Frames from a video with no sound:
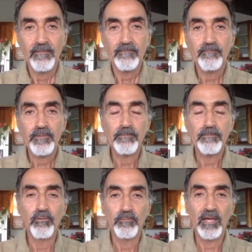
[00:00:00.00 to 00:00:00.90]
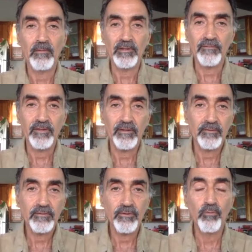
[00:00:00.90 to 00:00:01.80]
people will be able to,
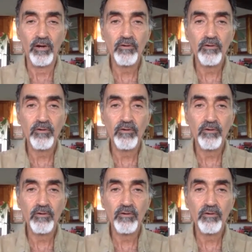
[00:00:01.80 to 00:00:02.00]
to work